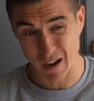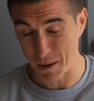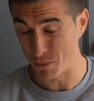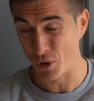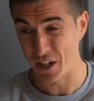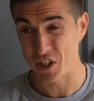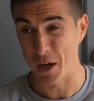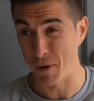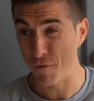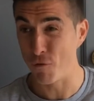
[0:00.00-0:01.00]
I'm going to say
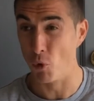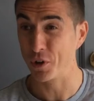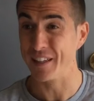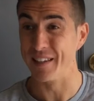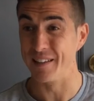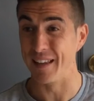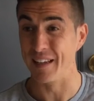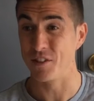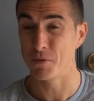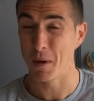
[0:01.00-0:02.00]
about 14
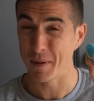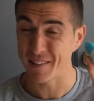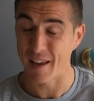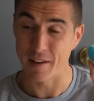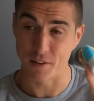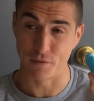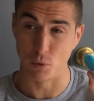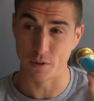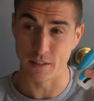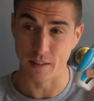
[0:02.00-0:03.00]
days, maybe 10 to
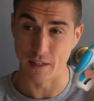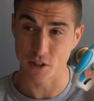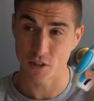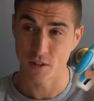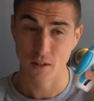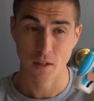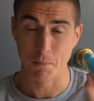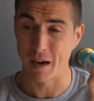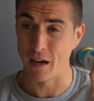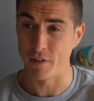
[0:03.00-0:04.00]
14 days,
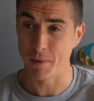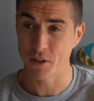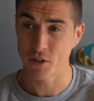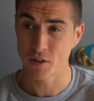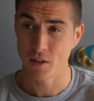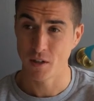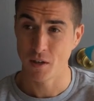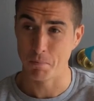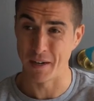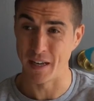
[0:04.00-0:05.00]
my Avimis,
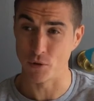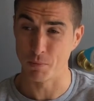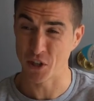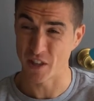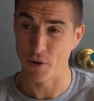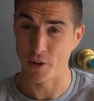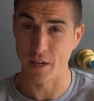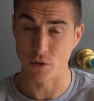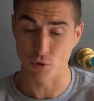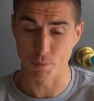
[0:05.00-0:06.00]
my steroid
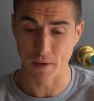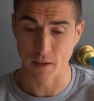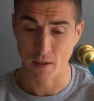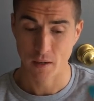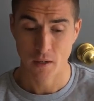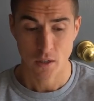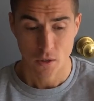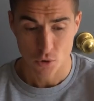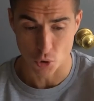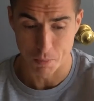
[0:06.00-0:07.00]
nasal spray.
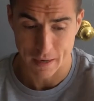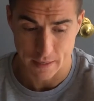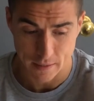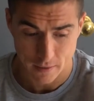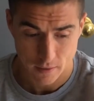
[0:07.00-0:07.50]
So my